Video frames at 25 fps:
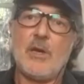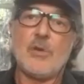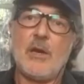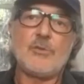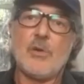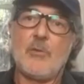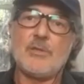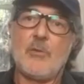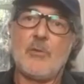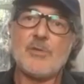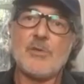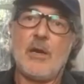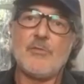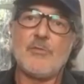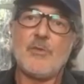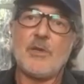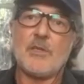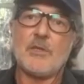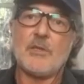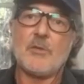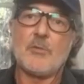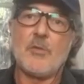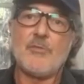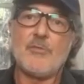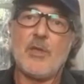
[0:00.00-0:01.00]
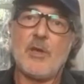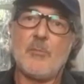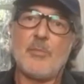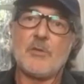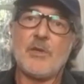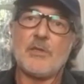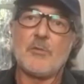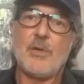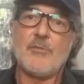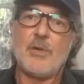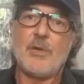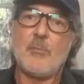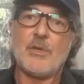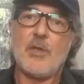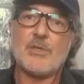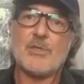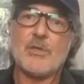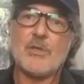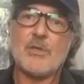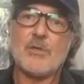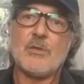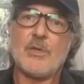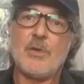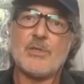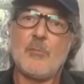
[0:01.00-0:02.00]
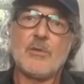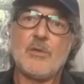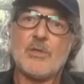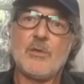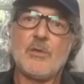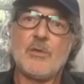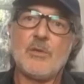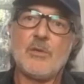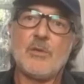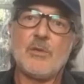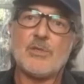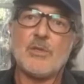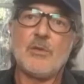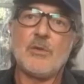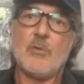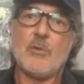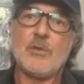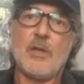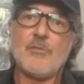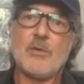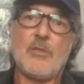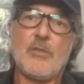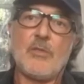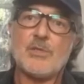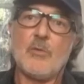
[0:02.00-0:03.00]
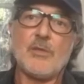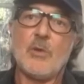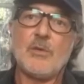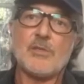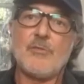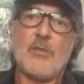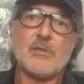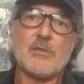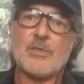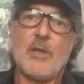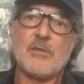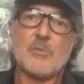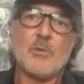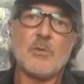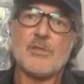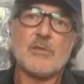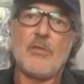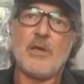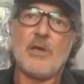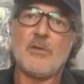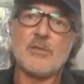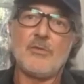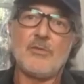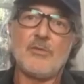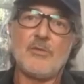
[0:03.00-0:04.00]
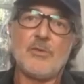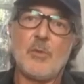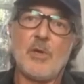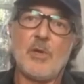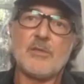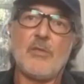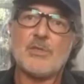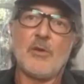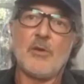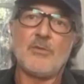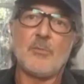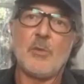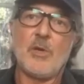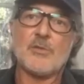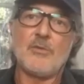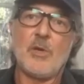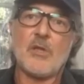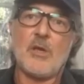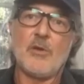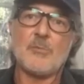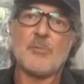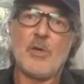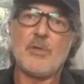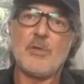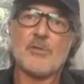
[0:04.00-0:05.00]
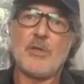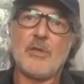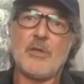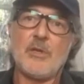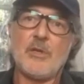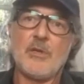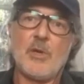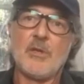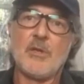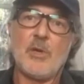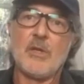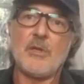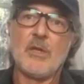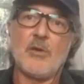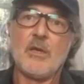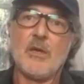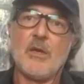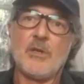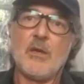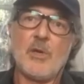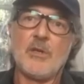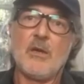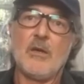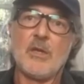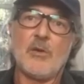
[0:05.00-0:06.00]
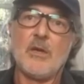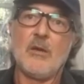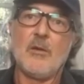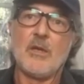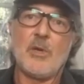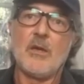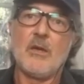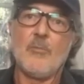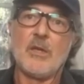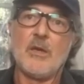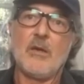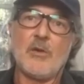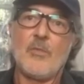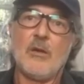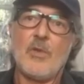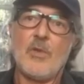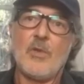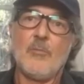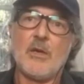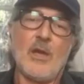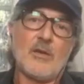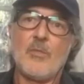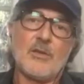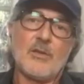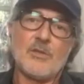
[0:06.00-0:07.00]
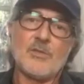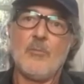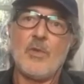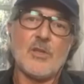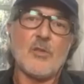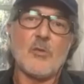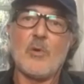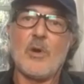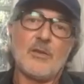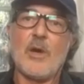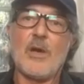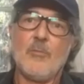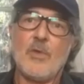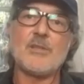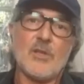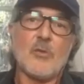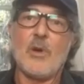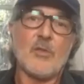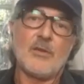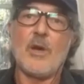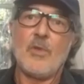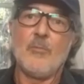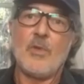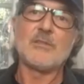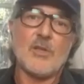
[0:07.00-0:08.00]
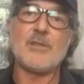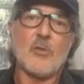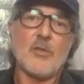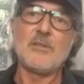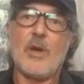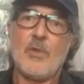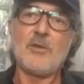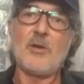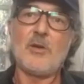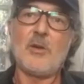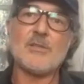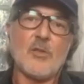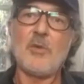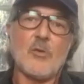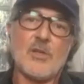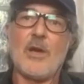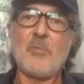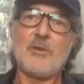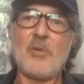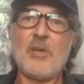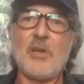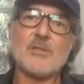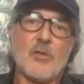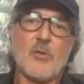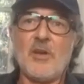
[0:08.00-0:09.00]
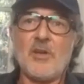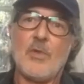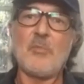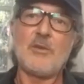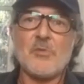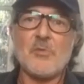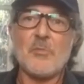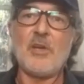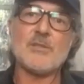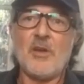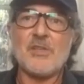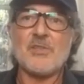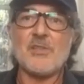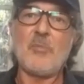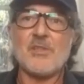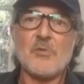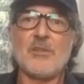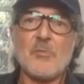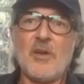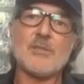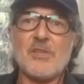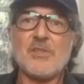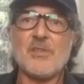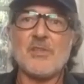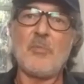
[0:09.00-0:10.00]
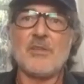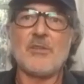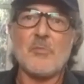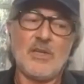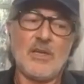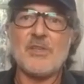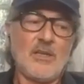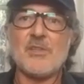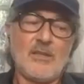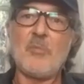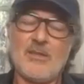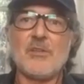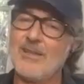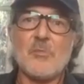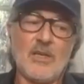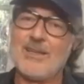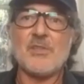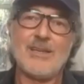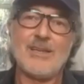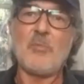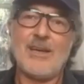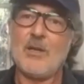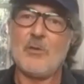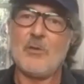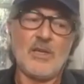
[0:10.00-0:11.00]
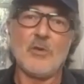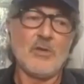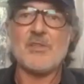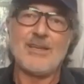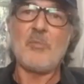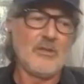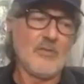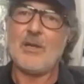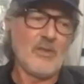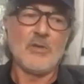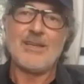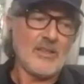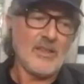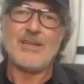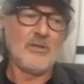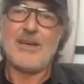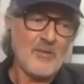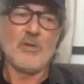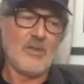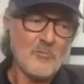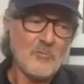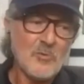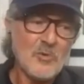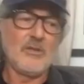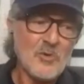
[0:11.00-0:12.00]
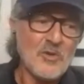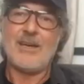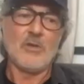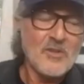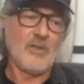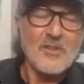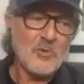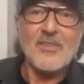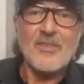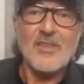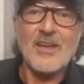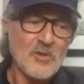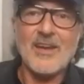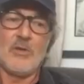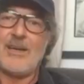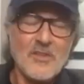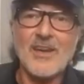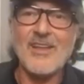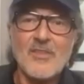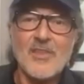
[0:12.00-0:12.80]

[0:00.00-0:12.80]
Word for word: I, I was infected with that bug, so you know, I got to ride this this one out until my heart stops beating. Um, yeah, because otherwise, you know, I'm not being honest with myself, and that I don't want to live like that anymore. That yeah.